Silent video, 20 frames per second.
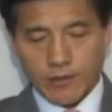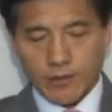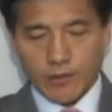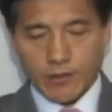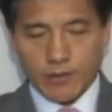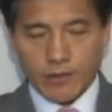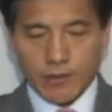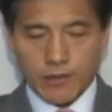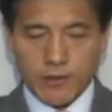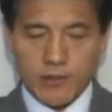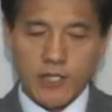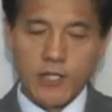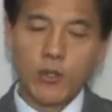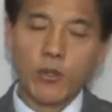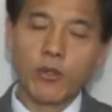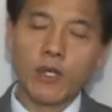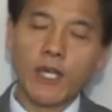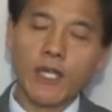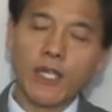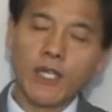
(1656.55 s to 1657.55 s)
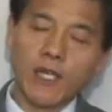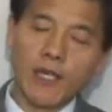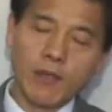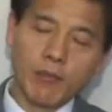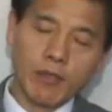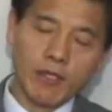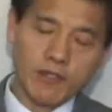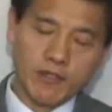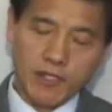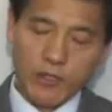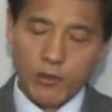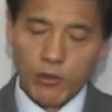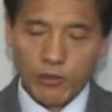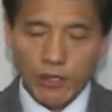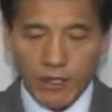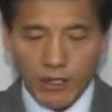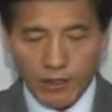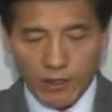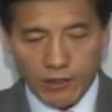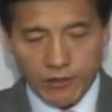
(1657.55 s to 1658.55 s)
When you do so,
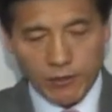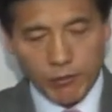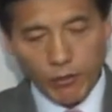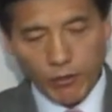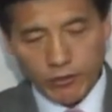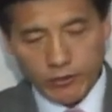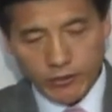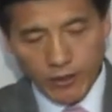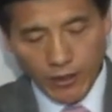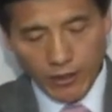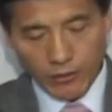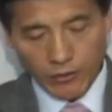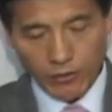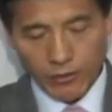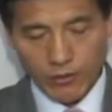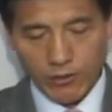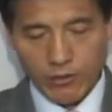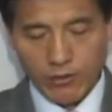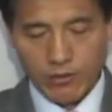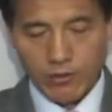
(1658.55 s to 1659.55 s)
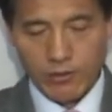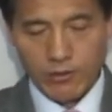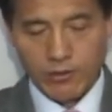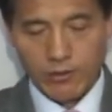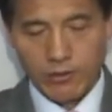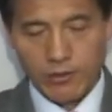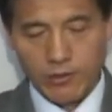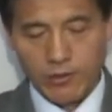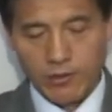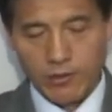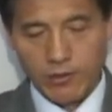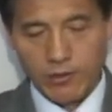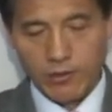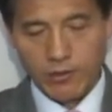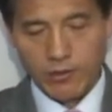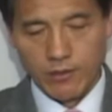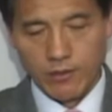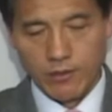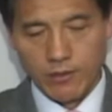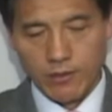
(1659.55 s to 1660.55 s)
people will welcome
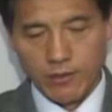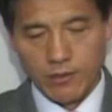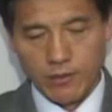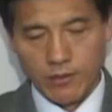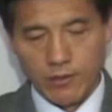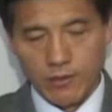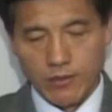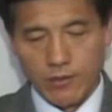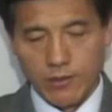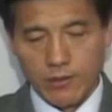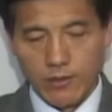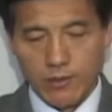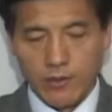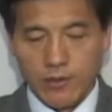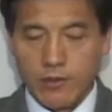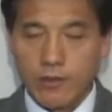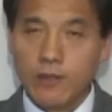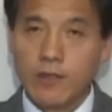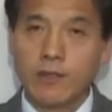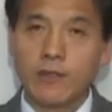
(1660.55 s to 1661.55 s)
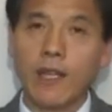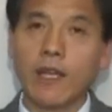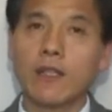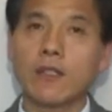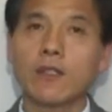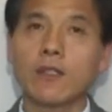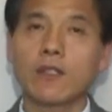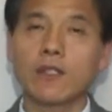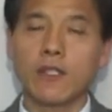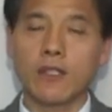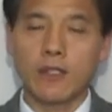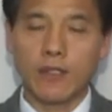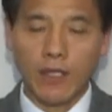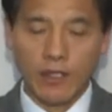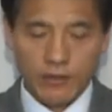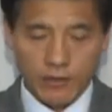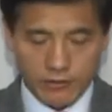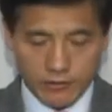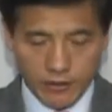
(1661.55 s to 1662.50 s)
you wherever you go.